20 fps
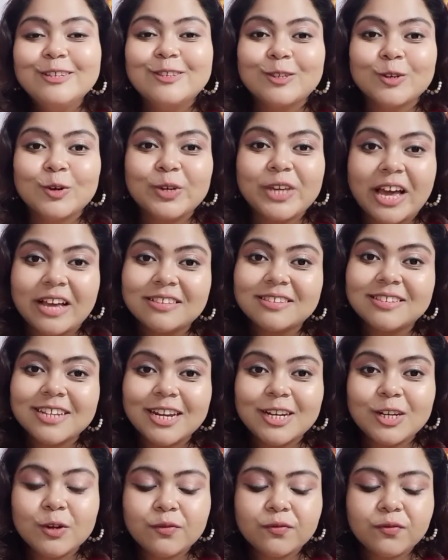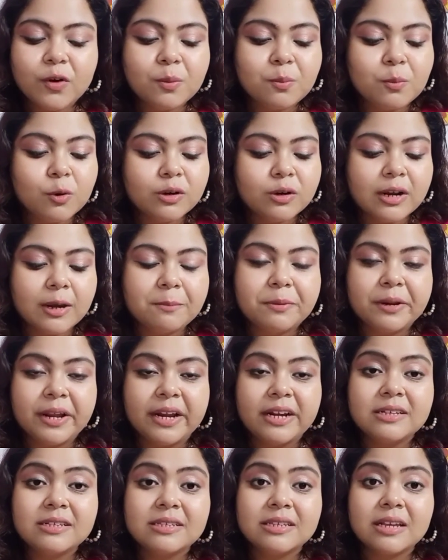So yeah, stay tuned for more
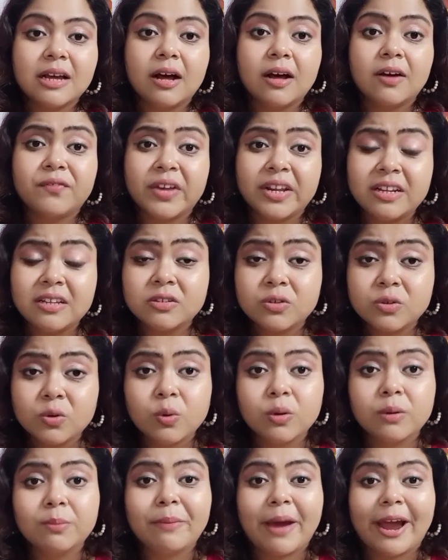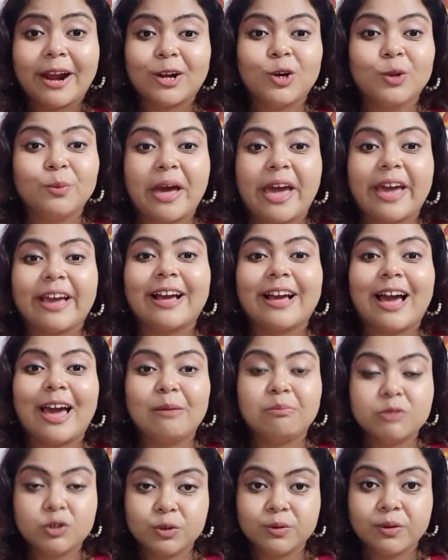updates. Uh, very soon, back to back,
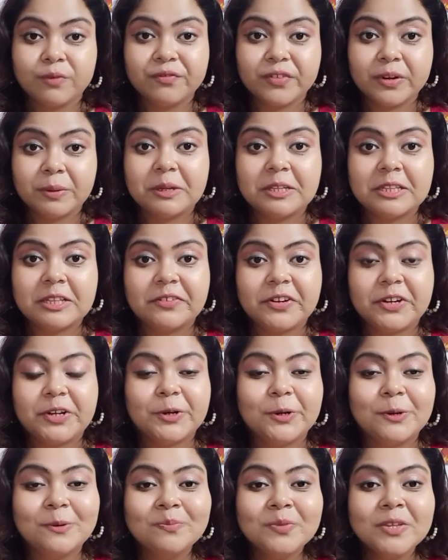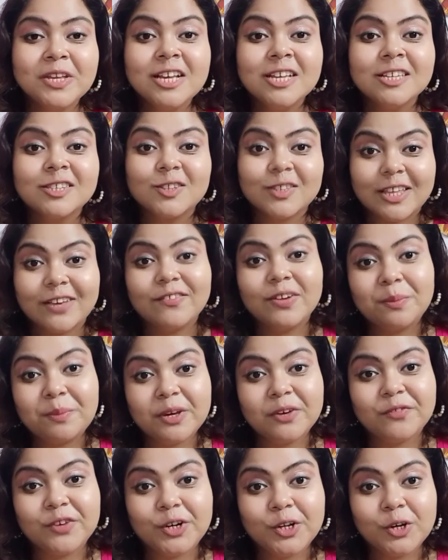I'm filming the video, so there will
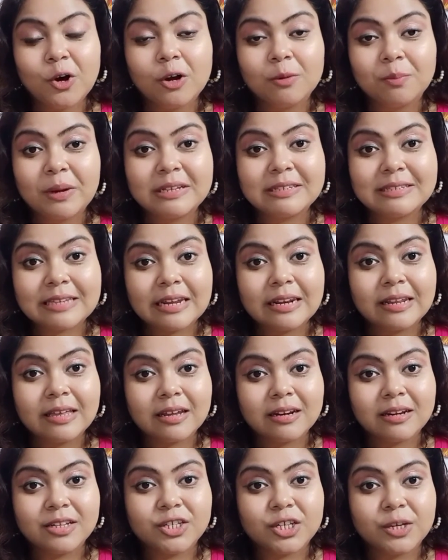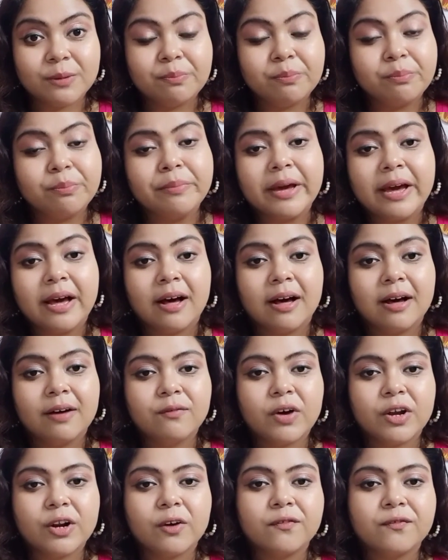be a video on my skincare regime. Uh,
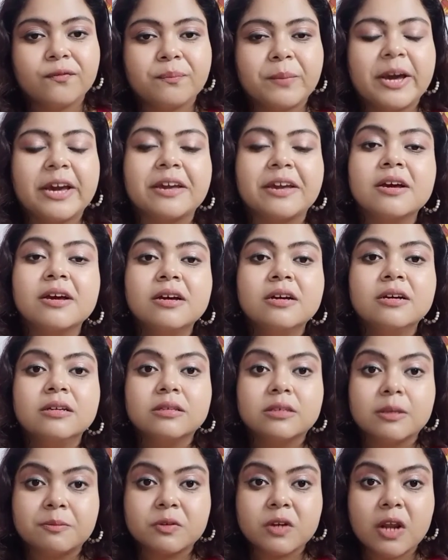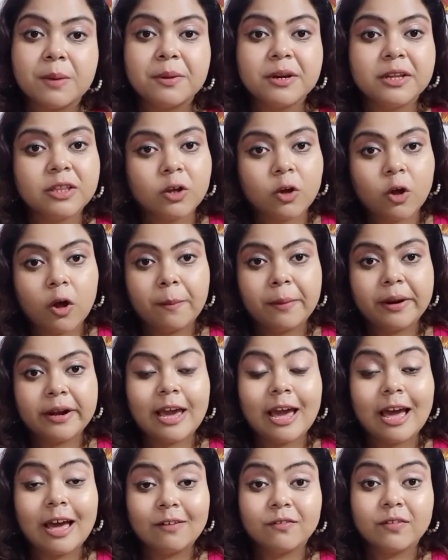one of my subscribers in the comment
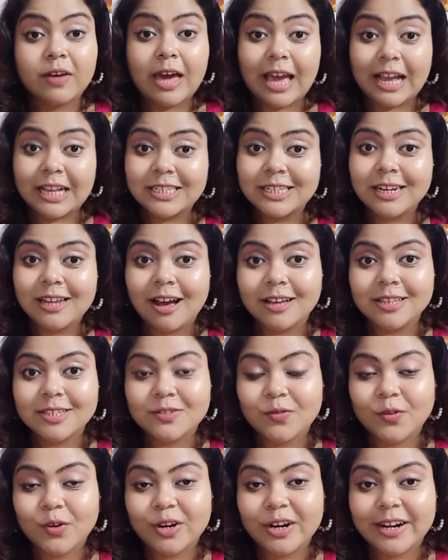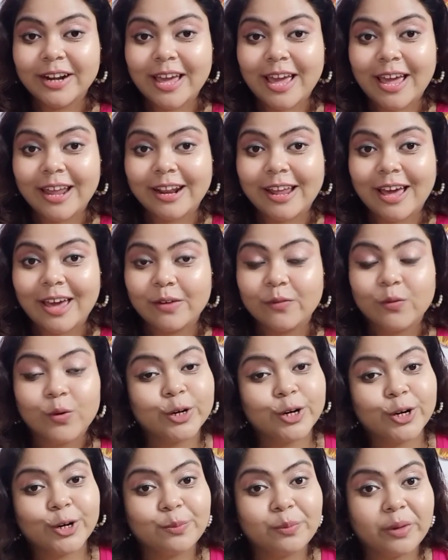have actually asked for it, and I
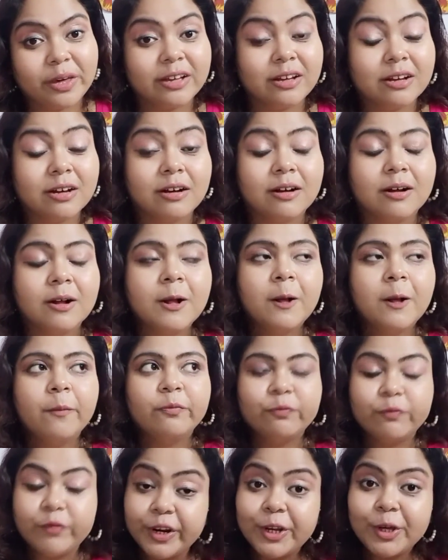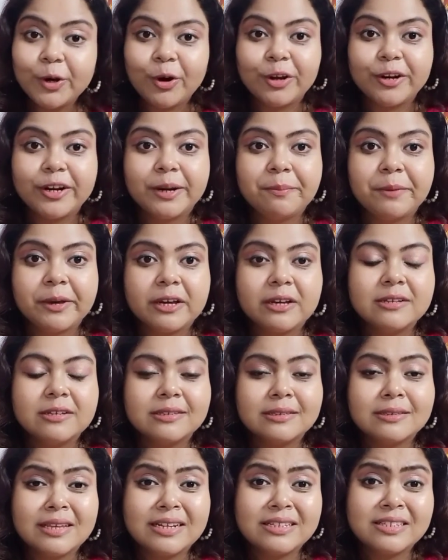wanted to make a video on it because
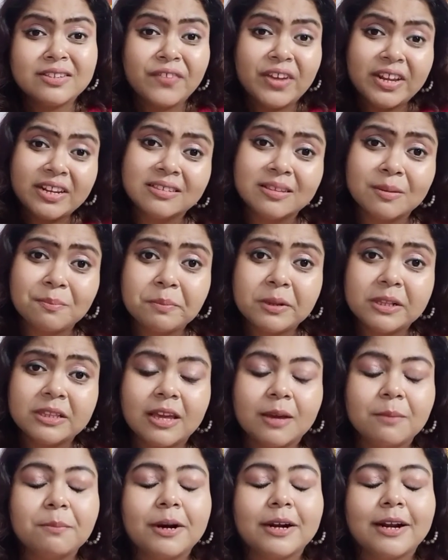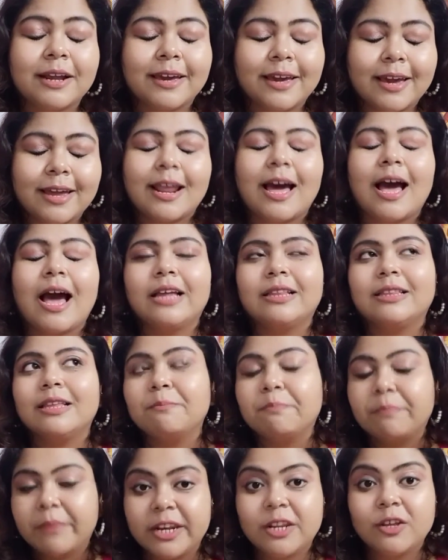it's a very simple thing, but again I
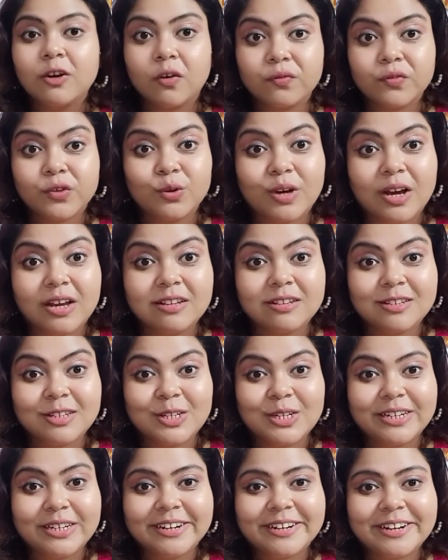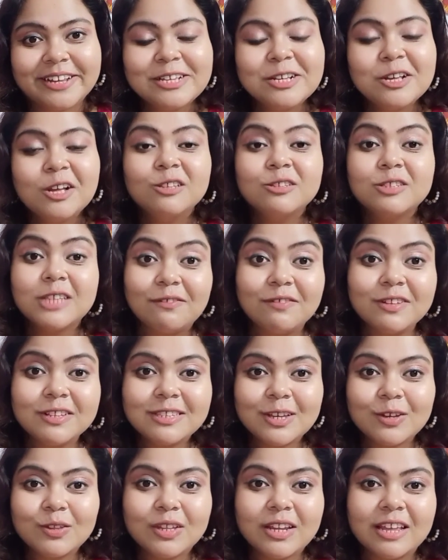think many of you guys need it. So I will
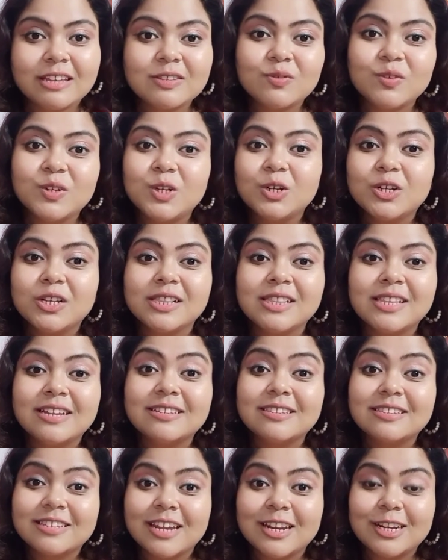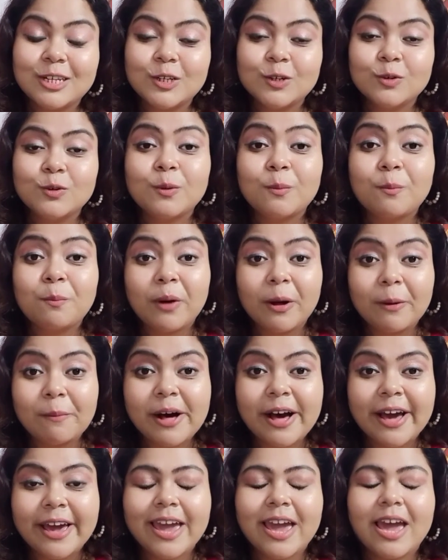see you in the next video. Till then, stay tuned, bye
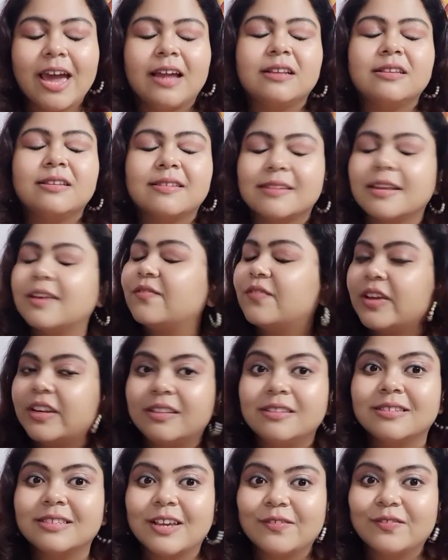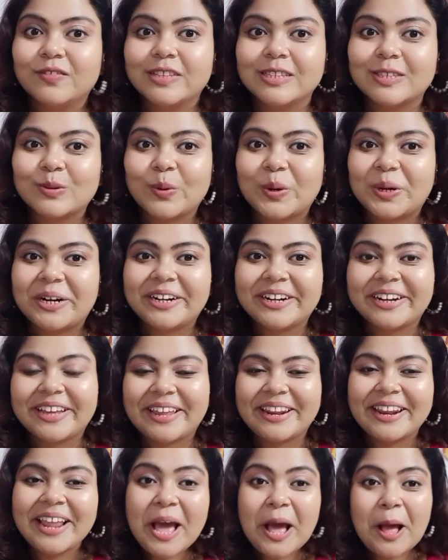bye, and stay very safe this
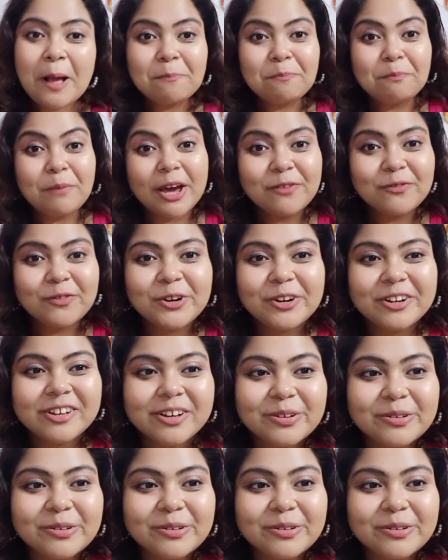quarantine. Bye for now.